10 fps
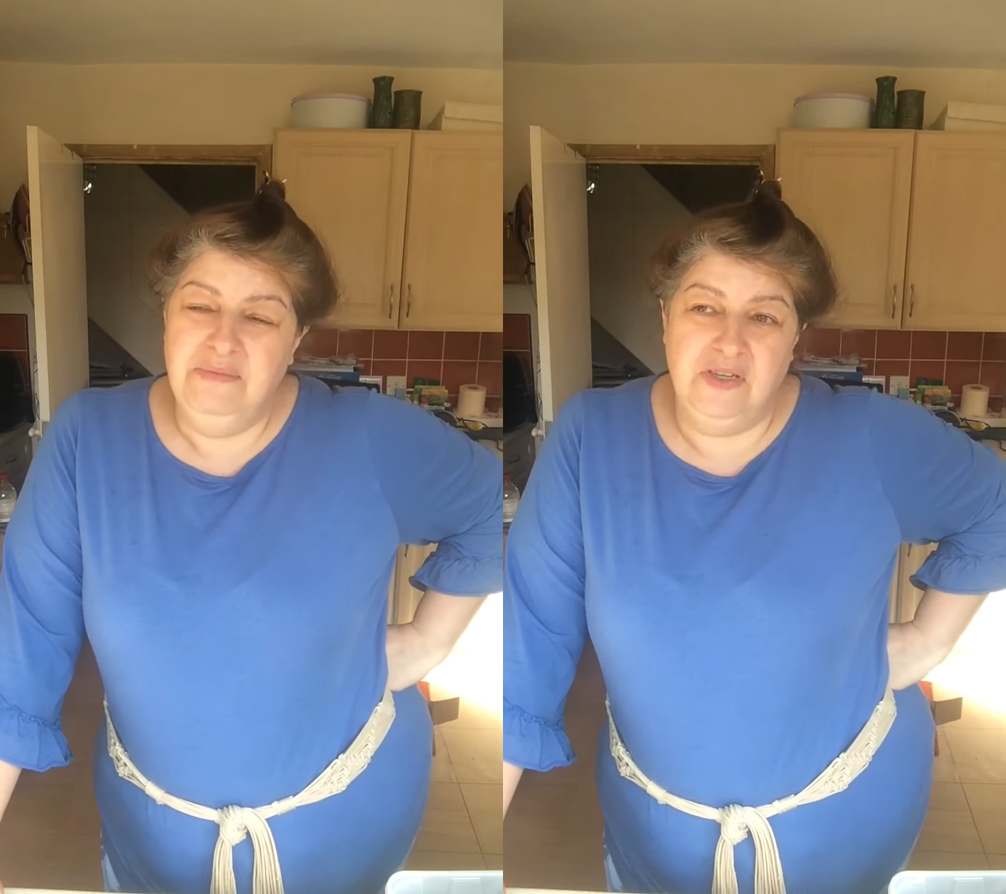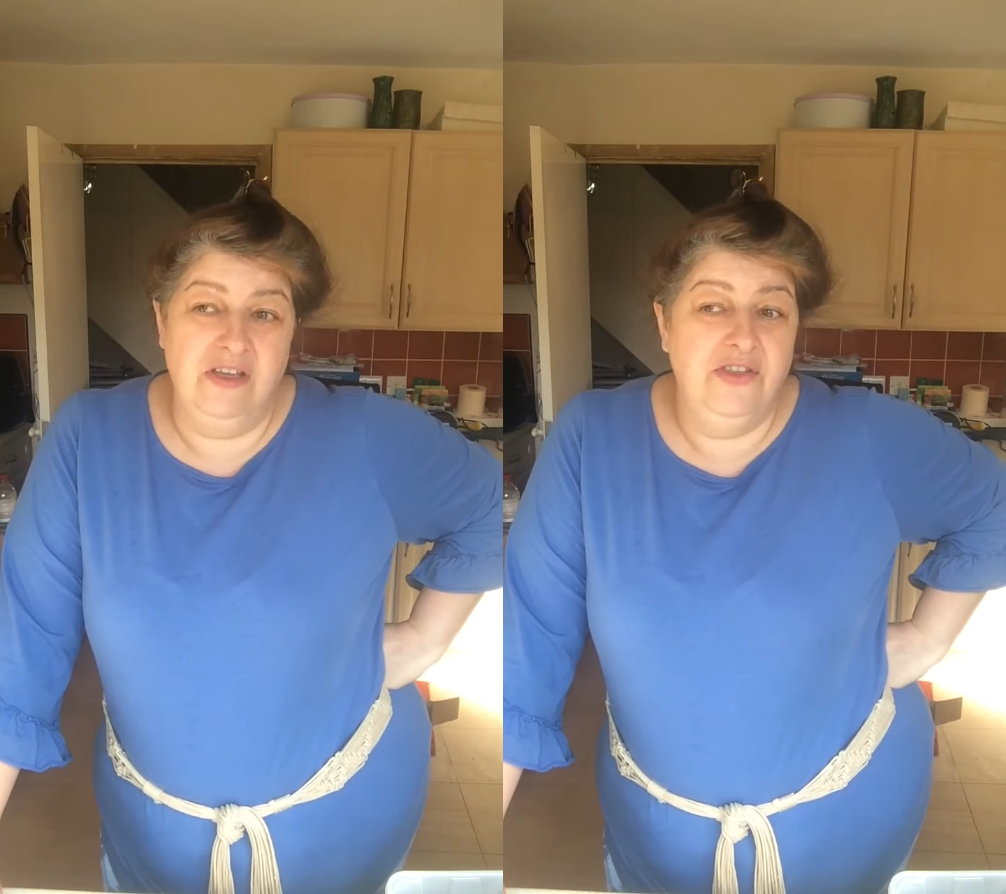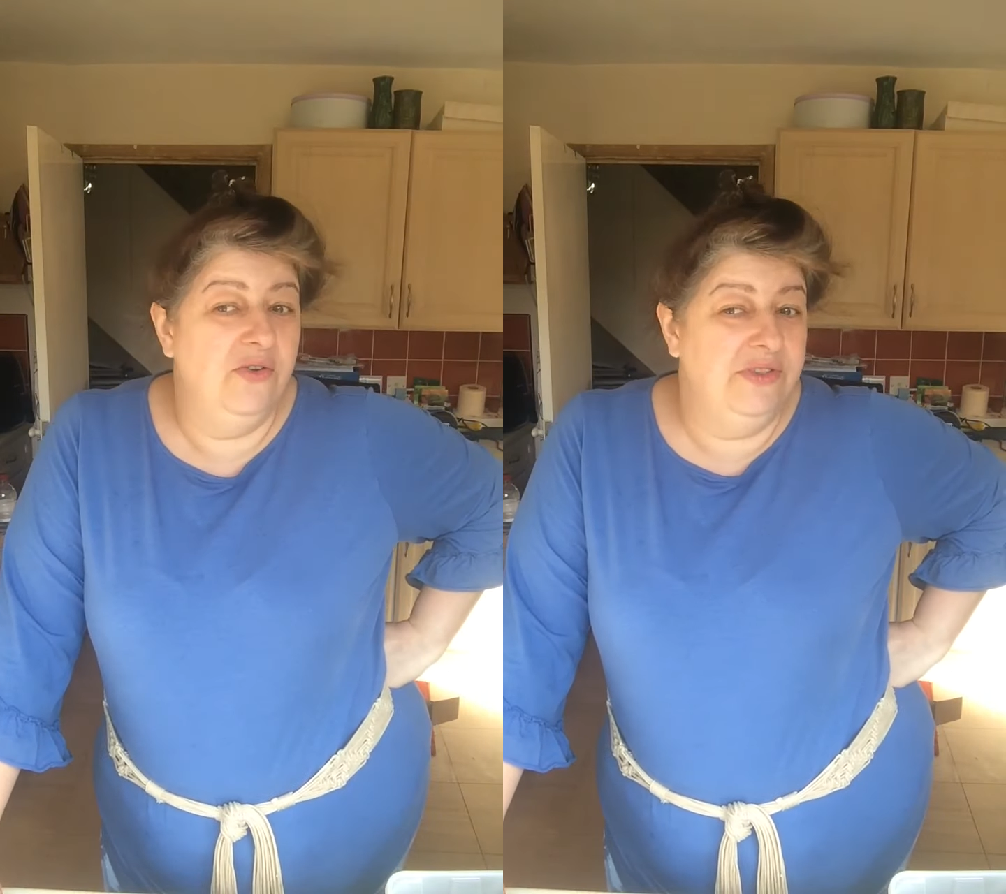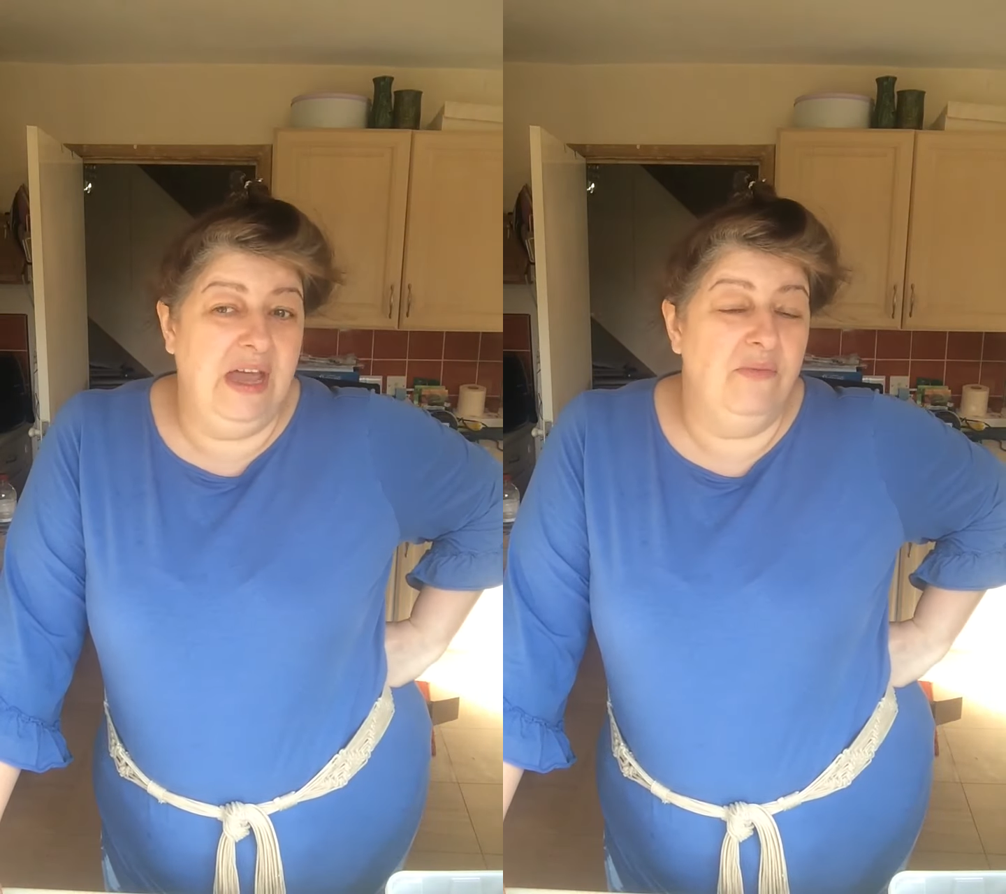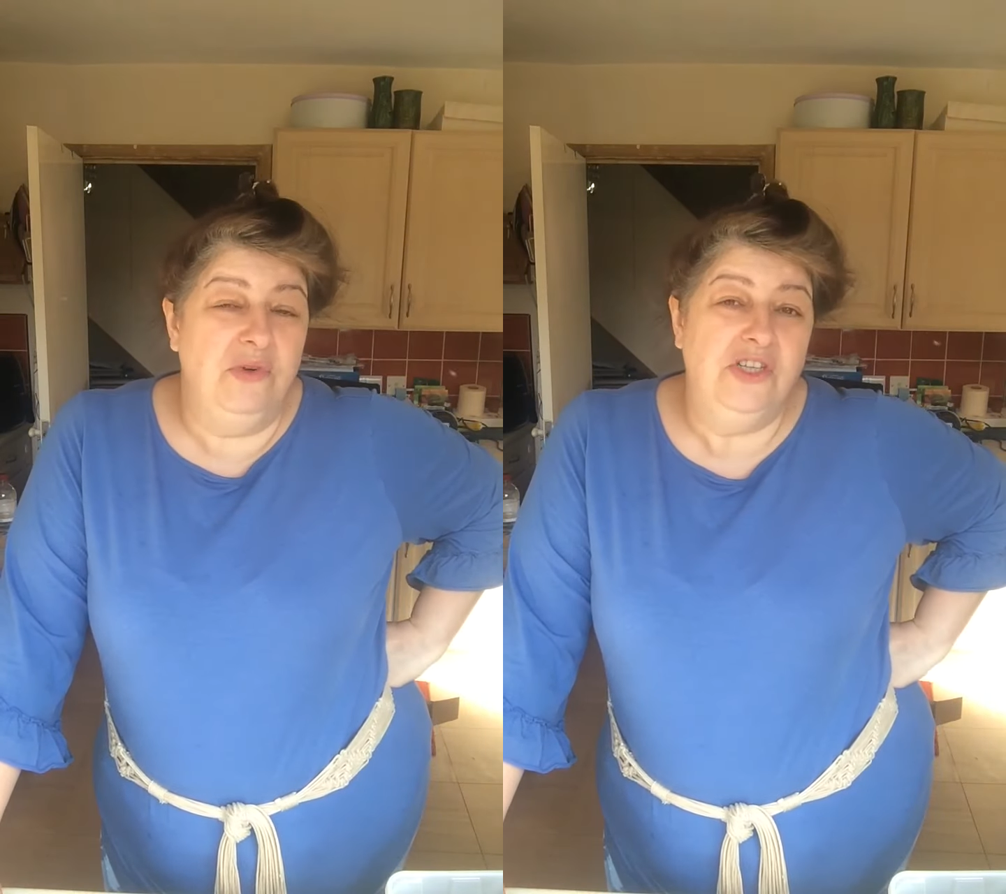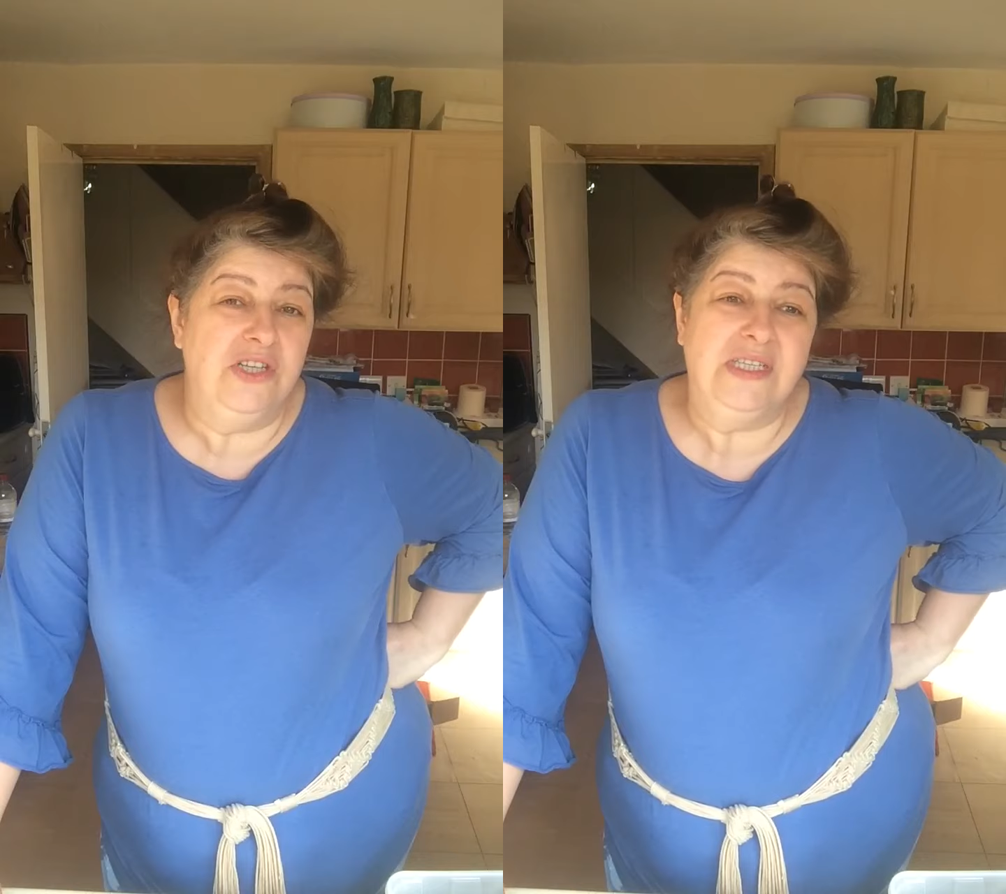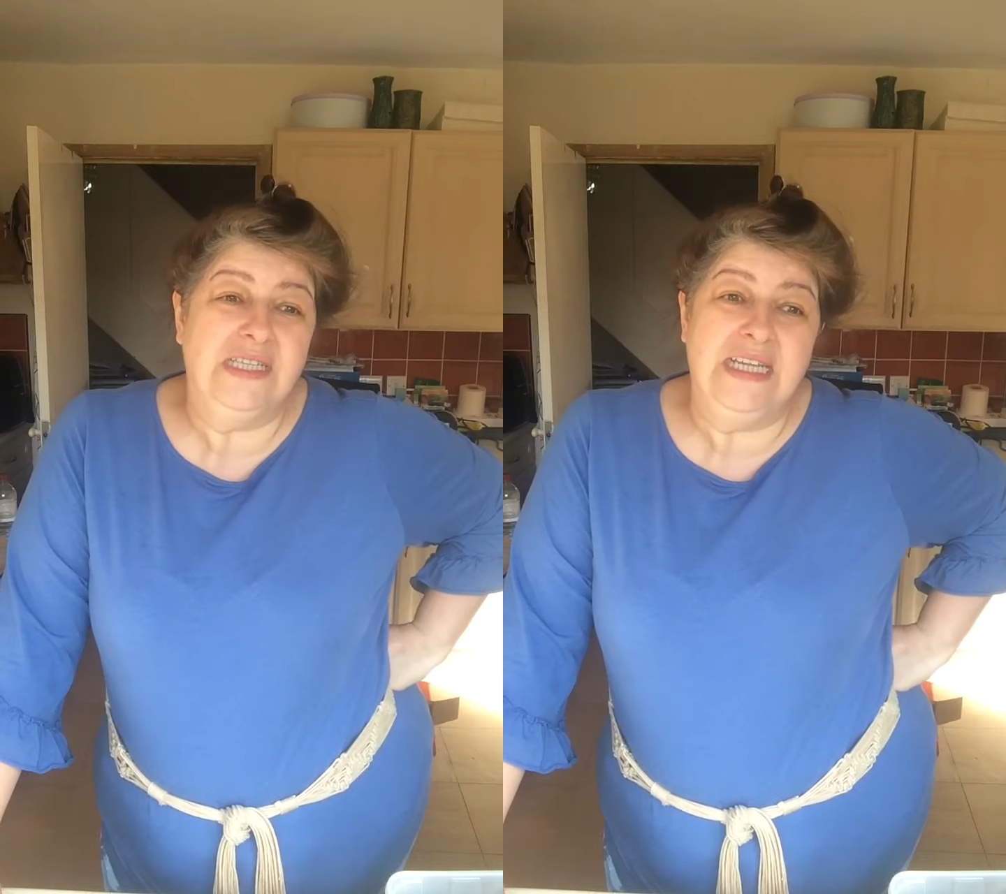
so I thought that would just